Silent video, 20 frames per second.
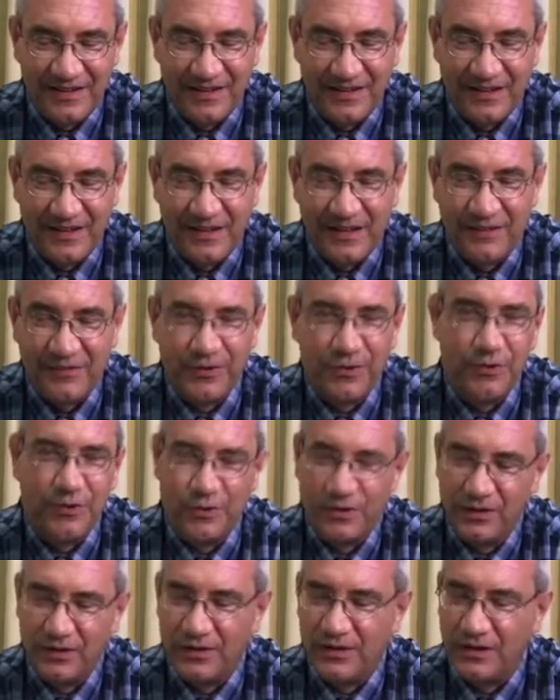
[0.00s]
uh, if
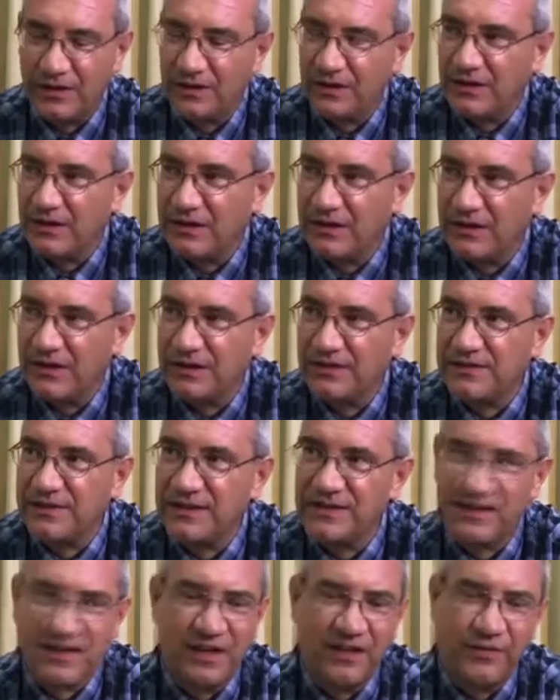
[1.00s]
you uh, uh, it's,
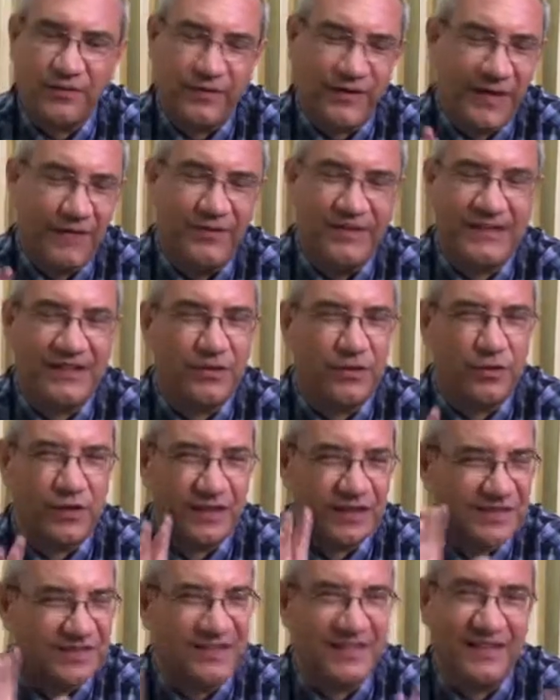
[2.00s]
it's kind of everything you
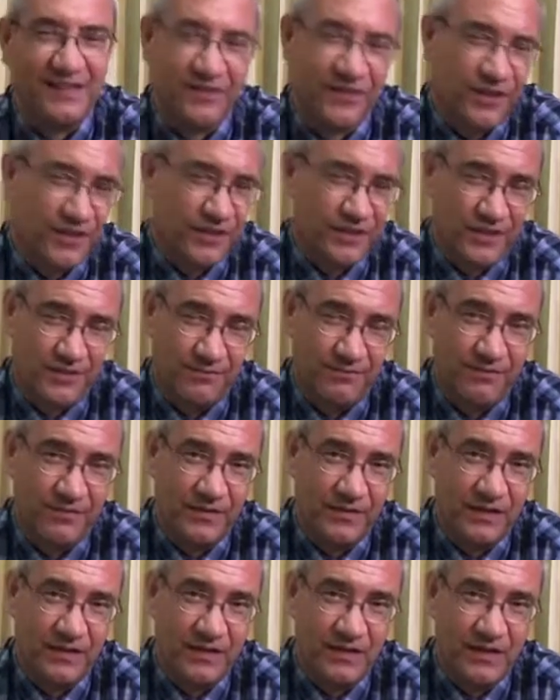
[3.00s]
can see and touch
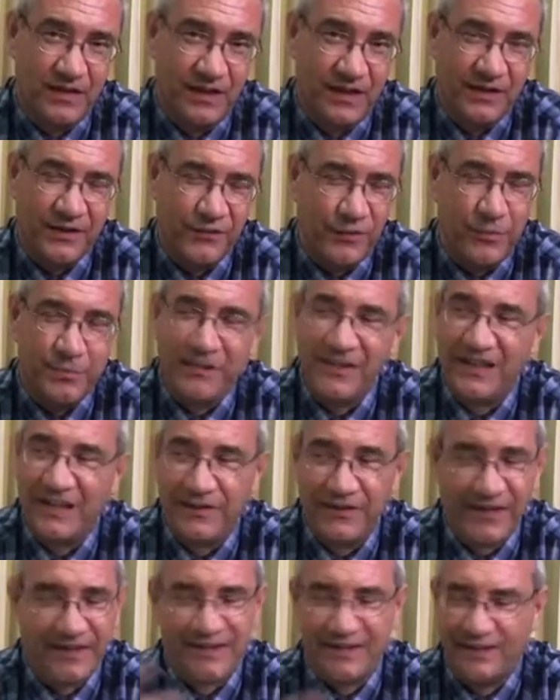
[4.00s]
and if you
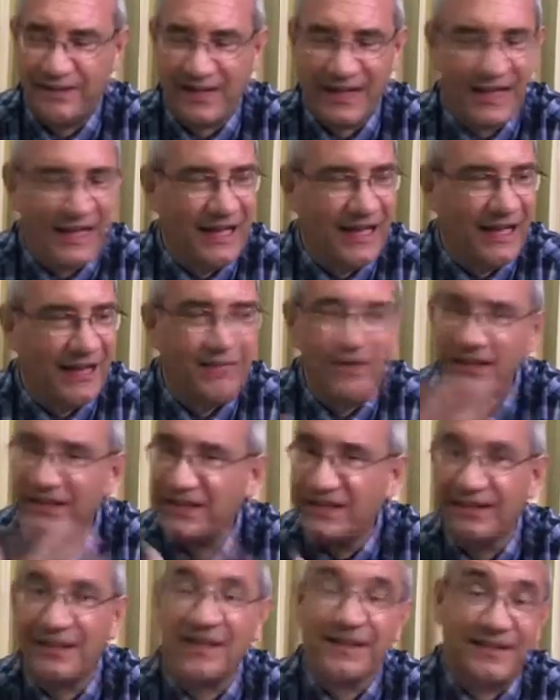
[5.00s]
believe that
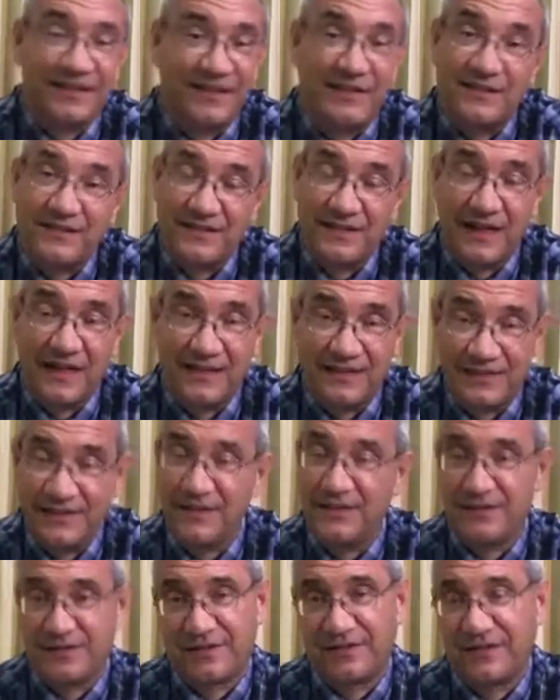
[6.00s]
everything that ex
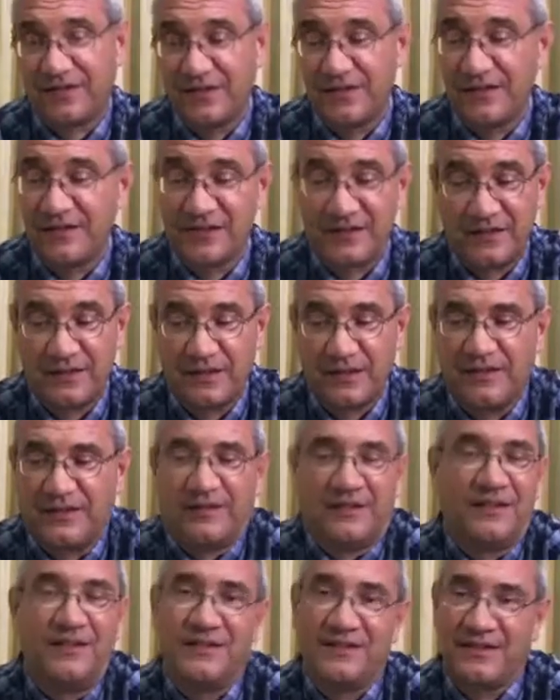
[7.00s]
exists is, is
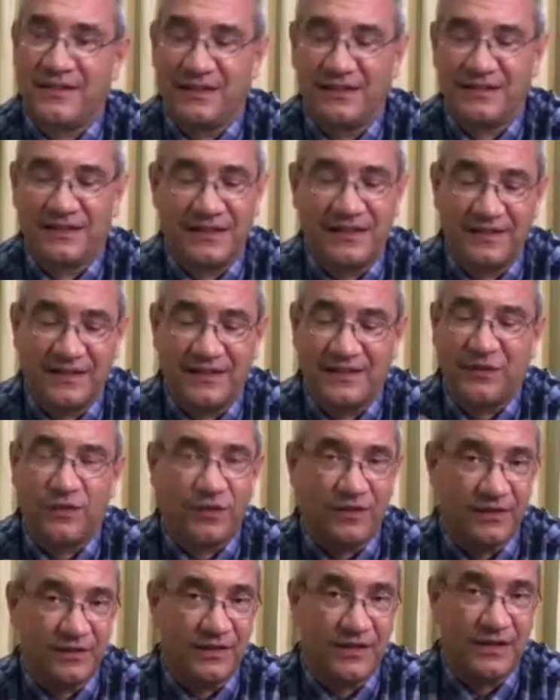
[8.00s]
the things that thing that you
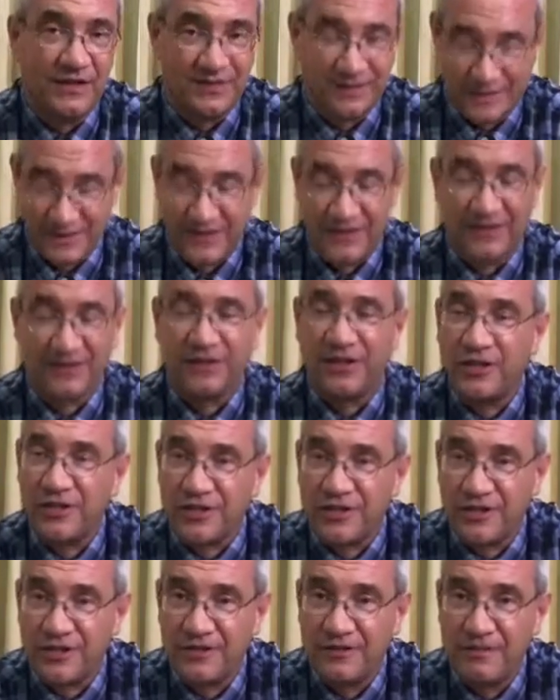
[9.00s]
can see and
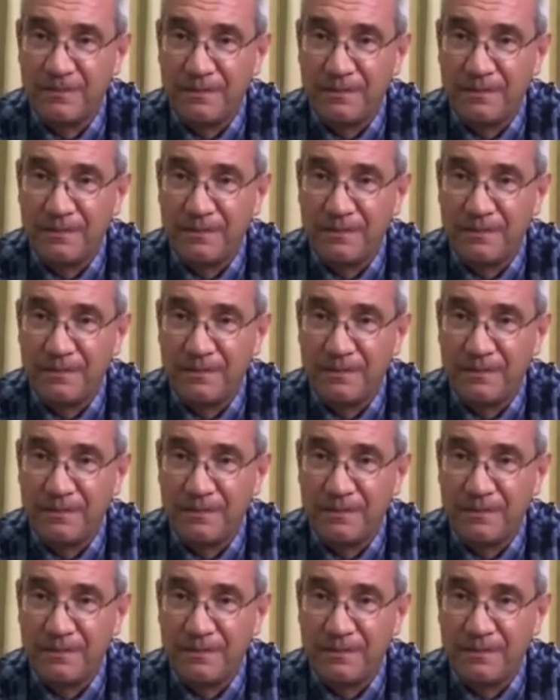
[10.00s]
touch,